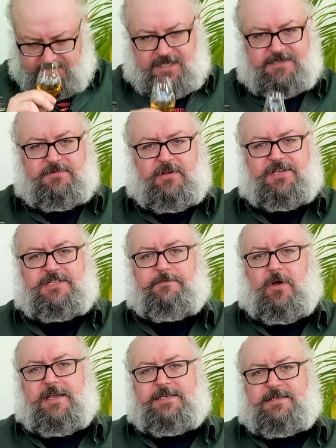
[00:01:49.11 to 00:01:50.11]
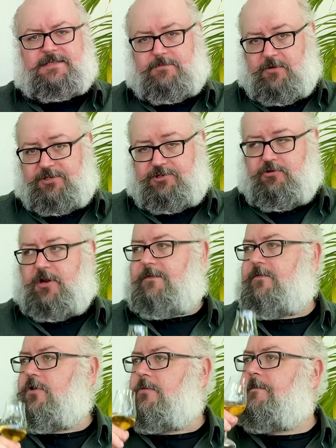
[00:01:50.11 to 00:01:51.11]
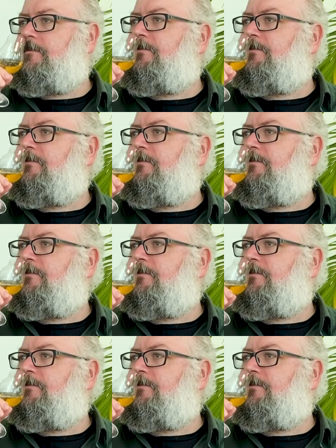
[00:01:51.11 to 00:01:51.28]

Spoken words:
Get some nice spice and some nice dried fruit.